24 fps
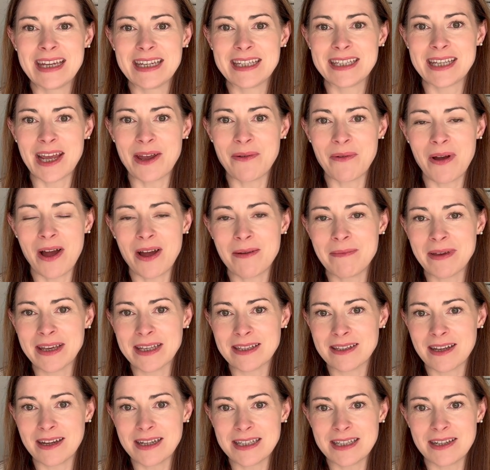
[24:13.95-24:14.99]
So I'm
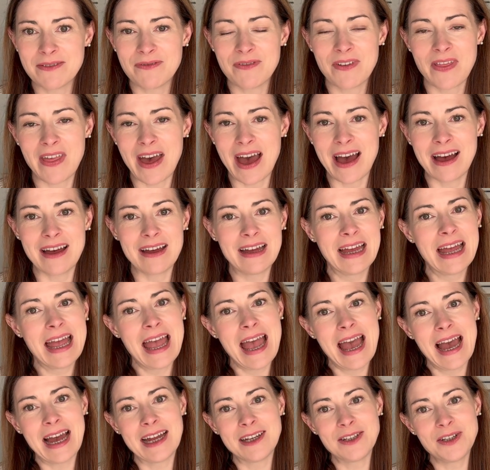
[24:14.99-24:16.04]
excited for that.
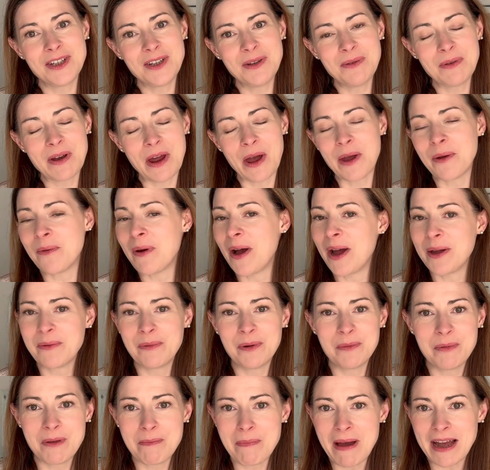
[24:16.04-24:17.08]
And you know, I
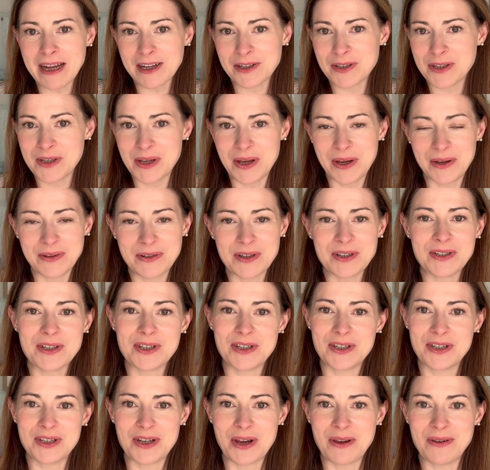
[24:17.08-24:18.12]
will be back soon to
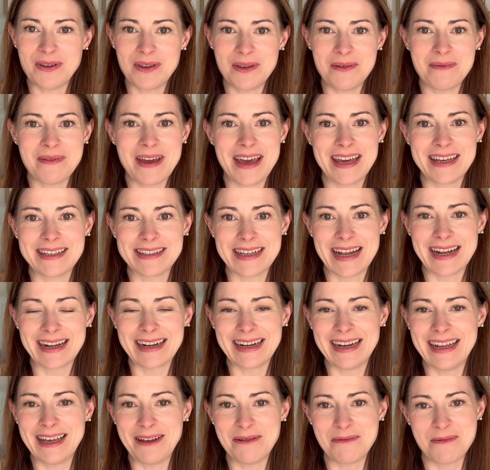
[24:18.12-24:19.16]
show you
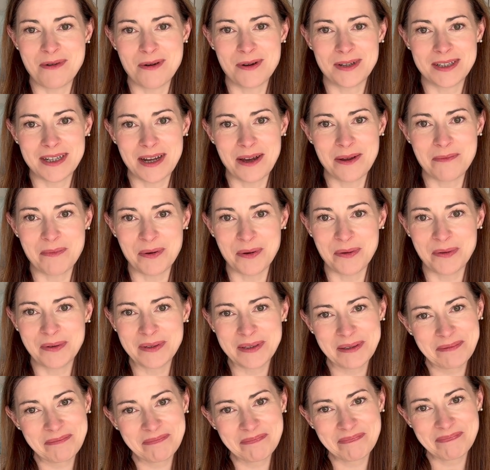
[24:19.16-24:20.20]
exactly what I
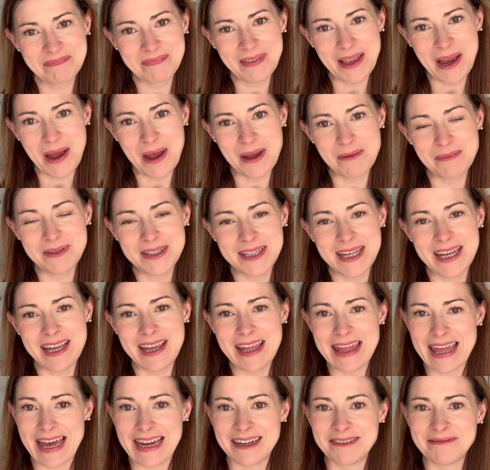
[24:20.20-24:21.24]
bought. I hope to see you
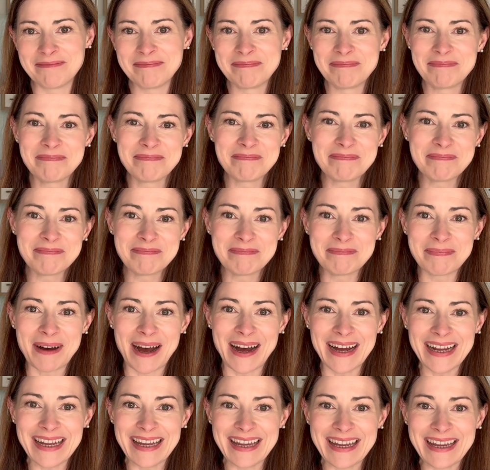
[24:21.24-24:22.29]
then.
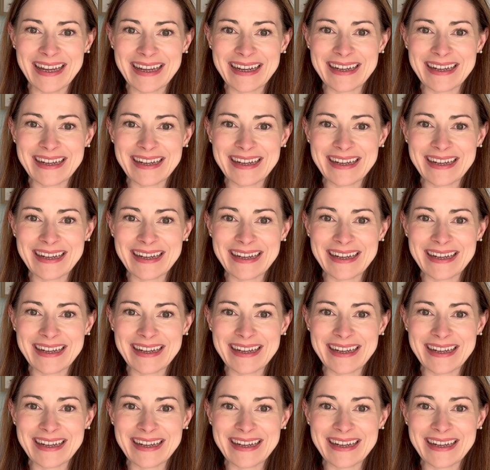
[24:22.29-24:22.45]
Bye.